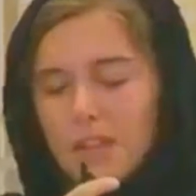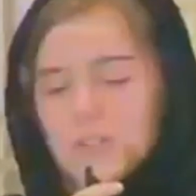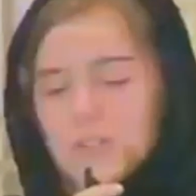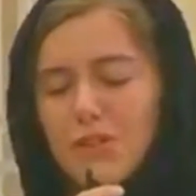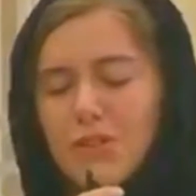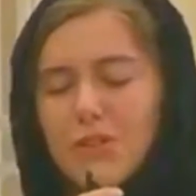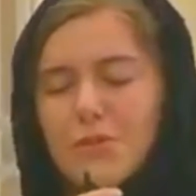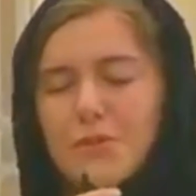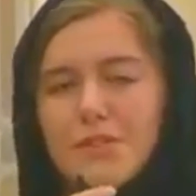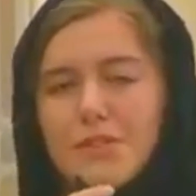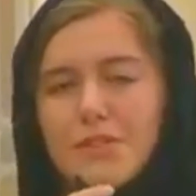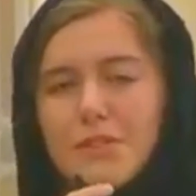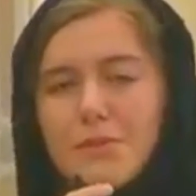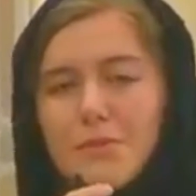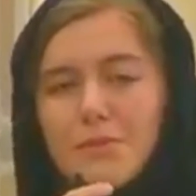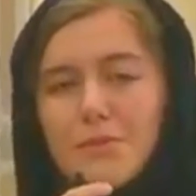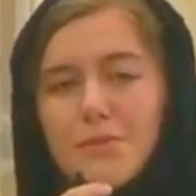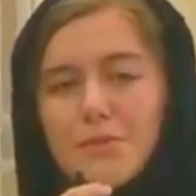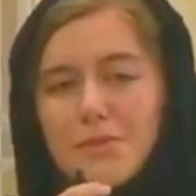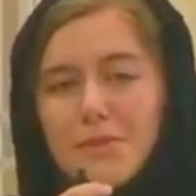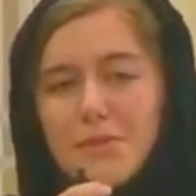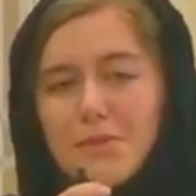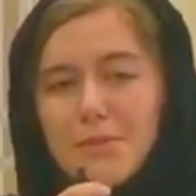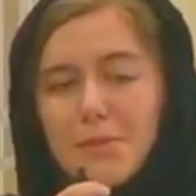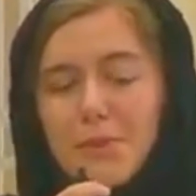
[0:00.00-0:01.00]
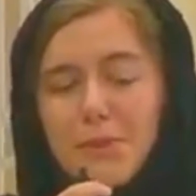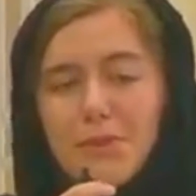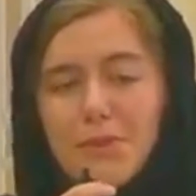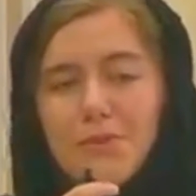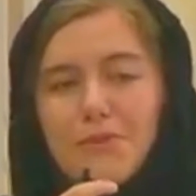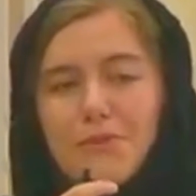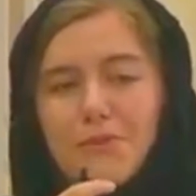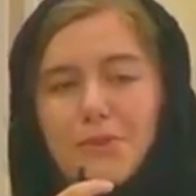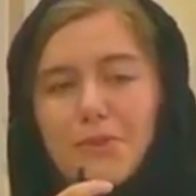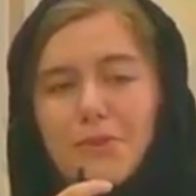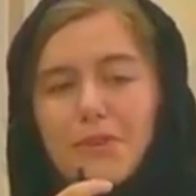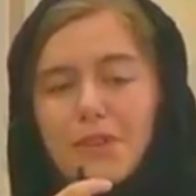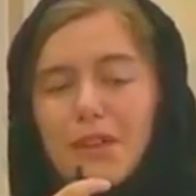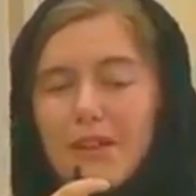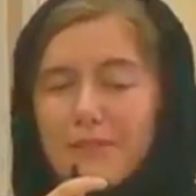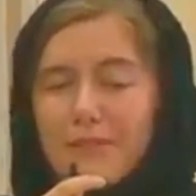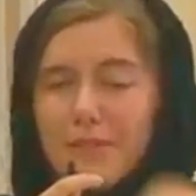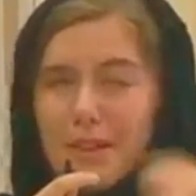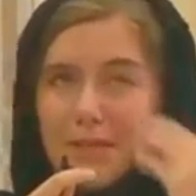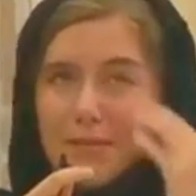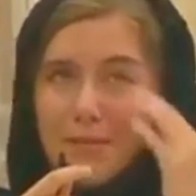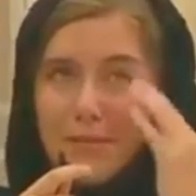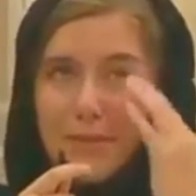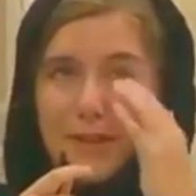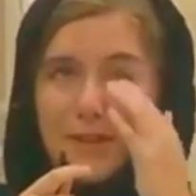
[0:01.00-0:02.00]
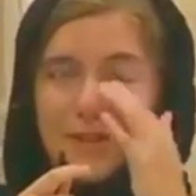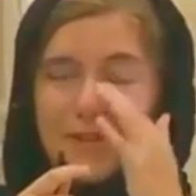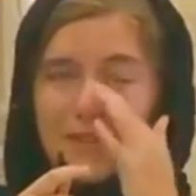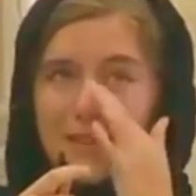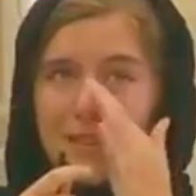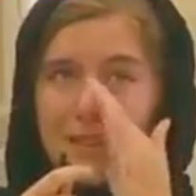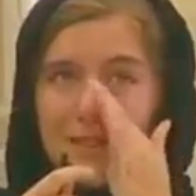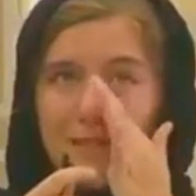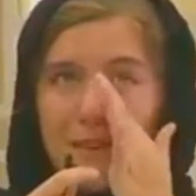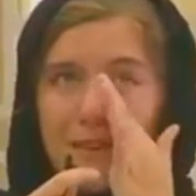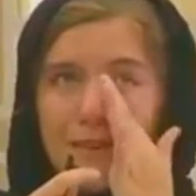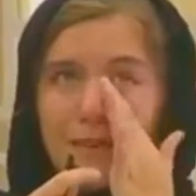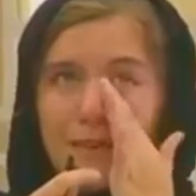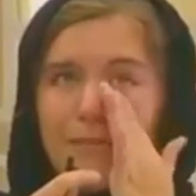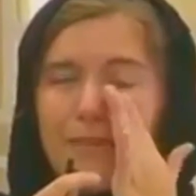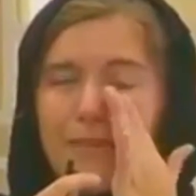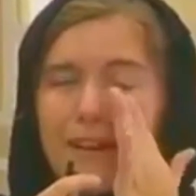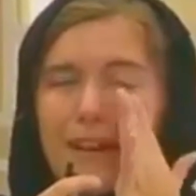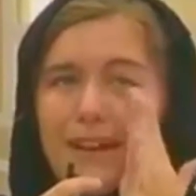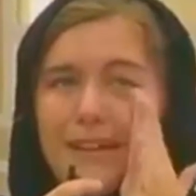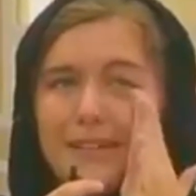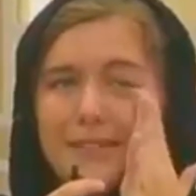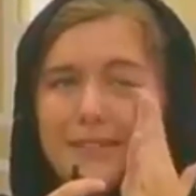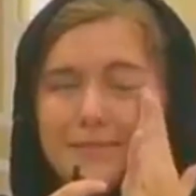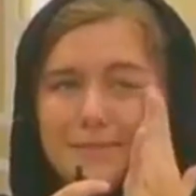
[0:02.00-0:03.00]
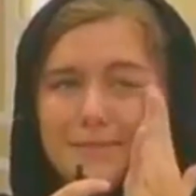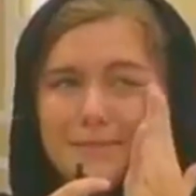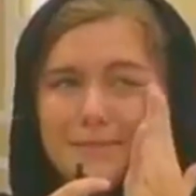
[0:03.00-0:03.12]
she was the most beautiful, loving person I've ever met.